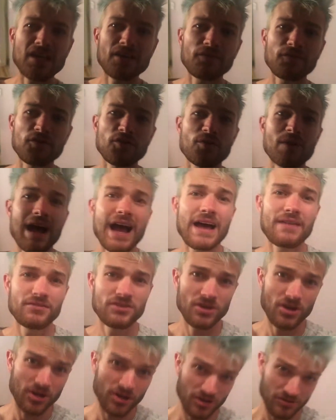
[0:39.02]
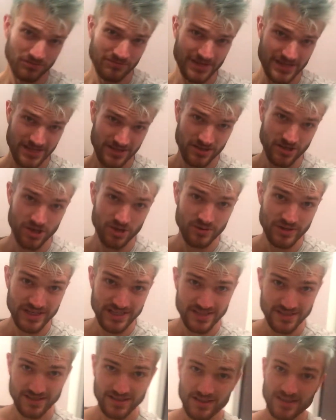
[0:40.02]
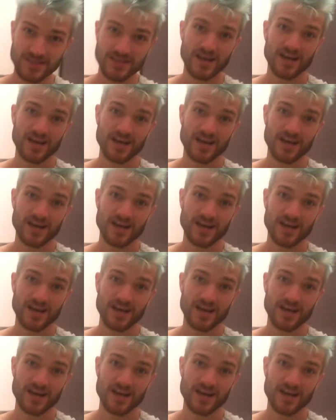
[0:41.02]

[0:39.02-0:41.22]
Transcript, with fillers: If you haven't already noticed, it's